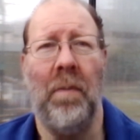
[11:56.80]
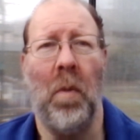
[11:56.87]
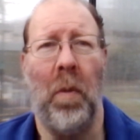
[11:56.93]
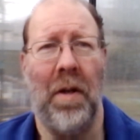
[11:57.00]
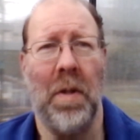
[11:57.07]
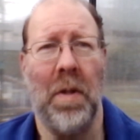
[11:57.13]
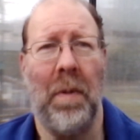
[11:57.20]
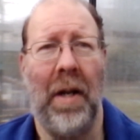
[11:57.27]

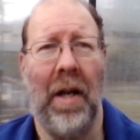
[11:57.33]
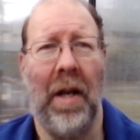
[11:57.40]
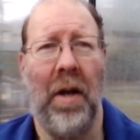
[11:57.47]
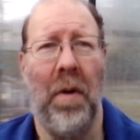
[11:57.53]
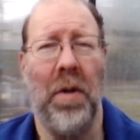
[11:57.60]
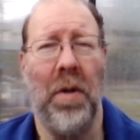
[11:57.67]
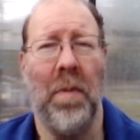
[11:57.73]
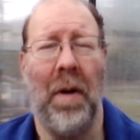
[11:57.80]
without spending
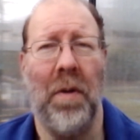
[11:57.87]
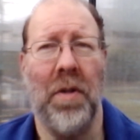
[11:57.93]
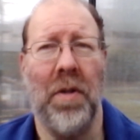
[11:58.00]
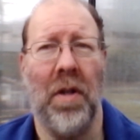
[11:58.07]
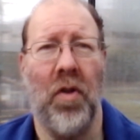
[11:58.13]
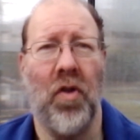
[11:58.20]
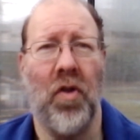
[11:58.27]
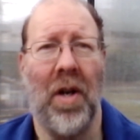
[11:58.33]
huge amounts
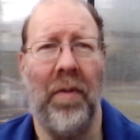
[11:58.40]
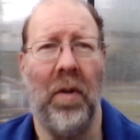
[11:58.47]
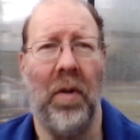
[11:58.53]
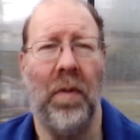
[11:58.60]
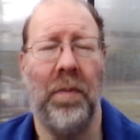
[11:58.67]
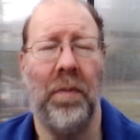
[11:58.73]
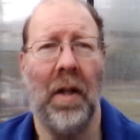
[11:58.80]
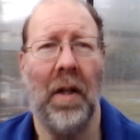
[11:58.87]
on the
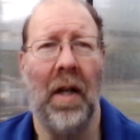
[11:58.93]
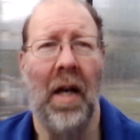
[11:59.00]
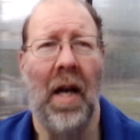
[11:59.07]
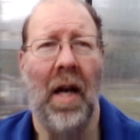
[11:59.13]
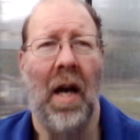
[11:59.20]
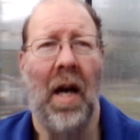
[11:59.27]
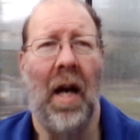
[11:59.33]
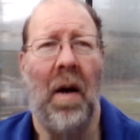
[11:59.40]
travel.
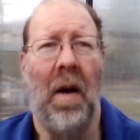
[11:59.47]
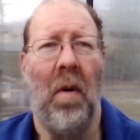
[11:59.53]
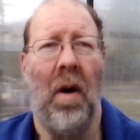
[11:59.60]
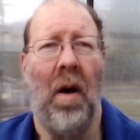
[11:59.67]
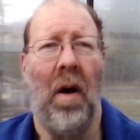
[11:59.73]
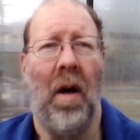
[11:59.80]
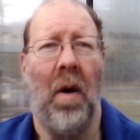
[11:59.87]
Now,